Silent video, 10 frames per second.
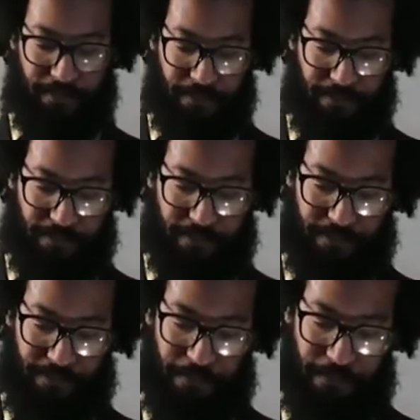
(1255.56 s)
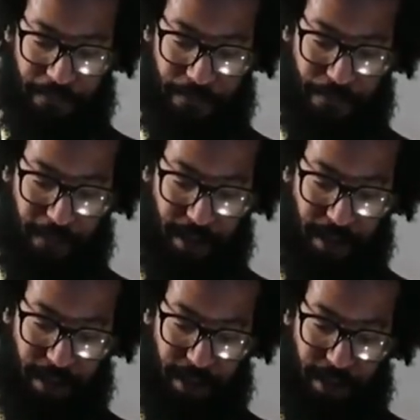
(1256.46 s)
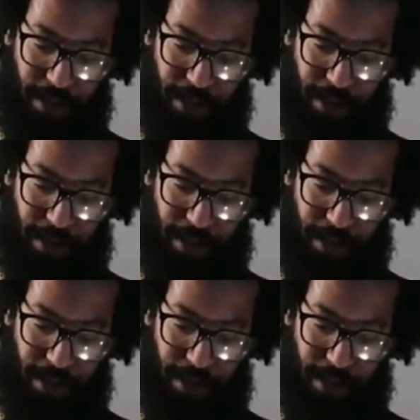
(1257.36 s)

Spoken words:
(silence)